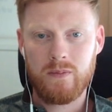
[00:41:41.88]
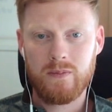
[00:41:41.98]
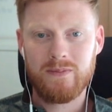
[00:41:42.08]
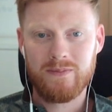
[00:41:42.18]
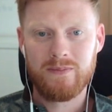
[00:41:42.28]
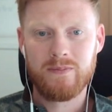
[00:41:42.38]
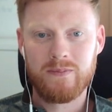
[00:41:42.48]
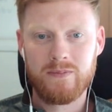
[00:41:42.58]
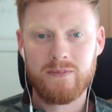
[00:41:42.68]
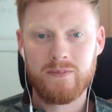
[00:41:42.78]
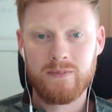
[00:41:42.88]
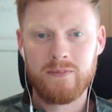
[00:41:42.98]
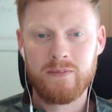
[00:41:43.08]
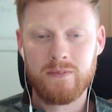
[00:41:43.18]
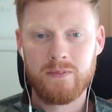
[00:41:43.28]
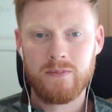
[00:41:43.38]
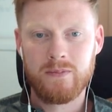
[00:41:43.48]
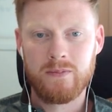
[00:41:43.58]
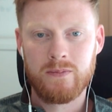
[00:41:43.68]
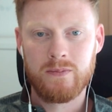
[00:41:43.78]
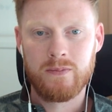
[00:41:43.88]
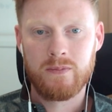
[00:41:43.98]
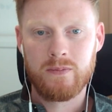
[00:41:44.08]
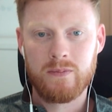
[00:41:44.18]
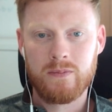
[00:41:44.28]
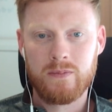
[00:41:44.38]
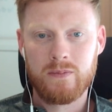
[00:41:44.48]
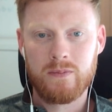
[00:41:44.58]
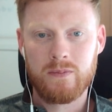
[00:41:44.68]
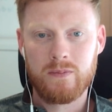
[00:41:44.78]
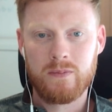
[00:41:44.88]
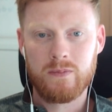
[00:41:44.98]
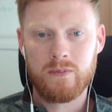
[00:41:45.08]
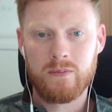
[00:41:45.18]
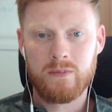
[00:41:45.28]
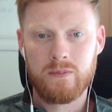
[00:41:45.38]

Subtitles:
[no speech]